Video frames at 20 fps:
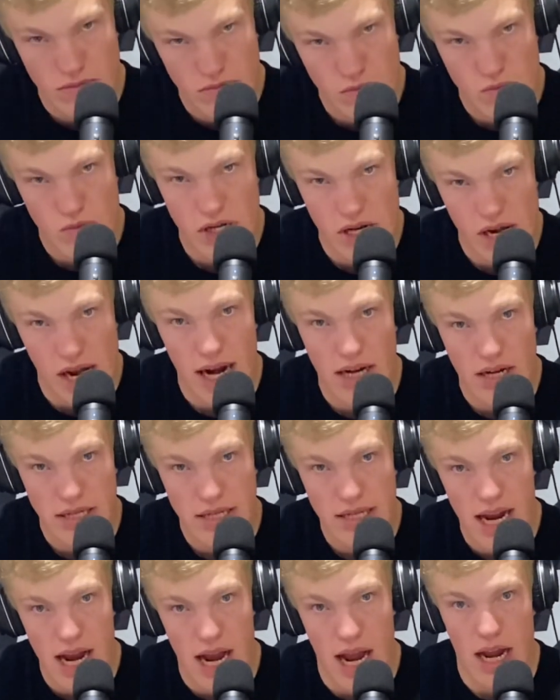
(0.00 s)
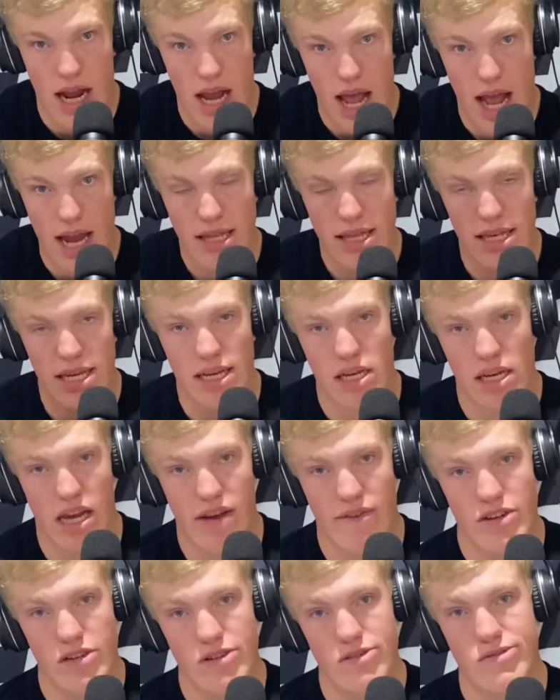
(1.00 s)
which I understand, I think
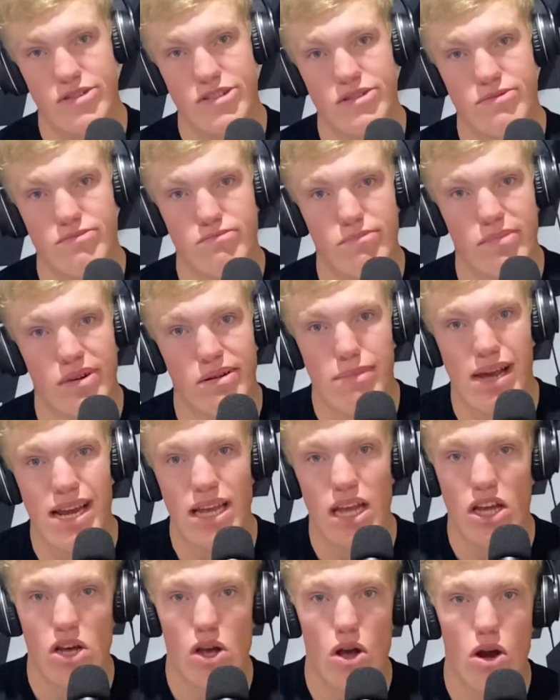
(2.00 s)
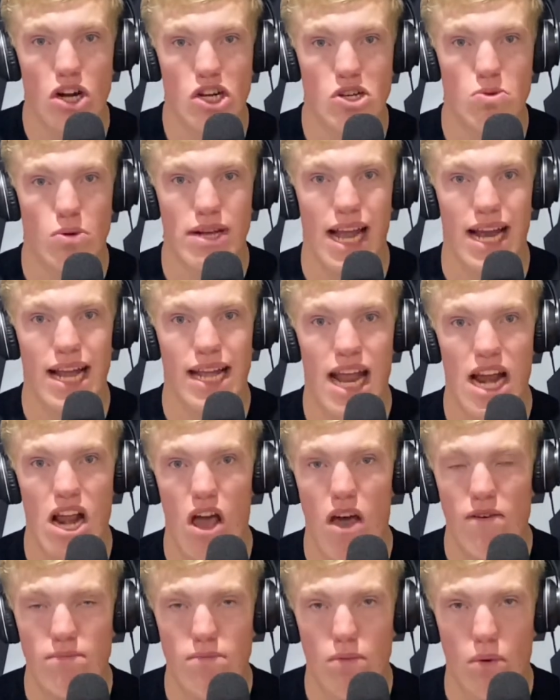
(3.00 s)
if you could make the cars where they let
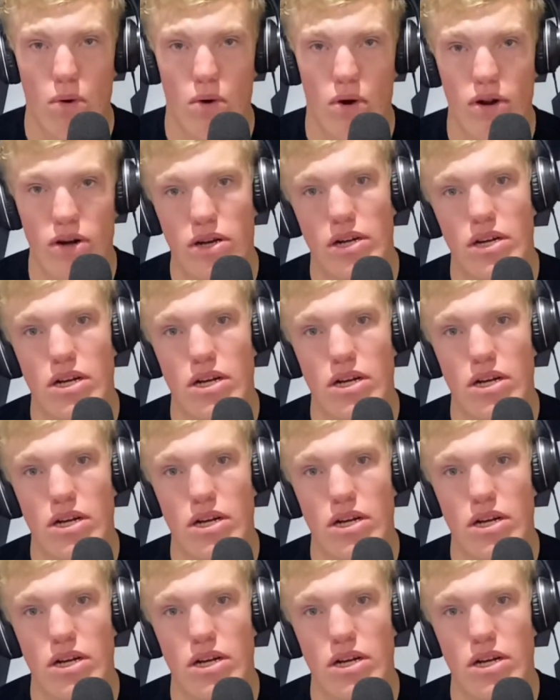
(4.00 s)
off more,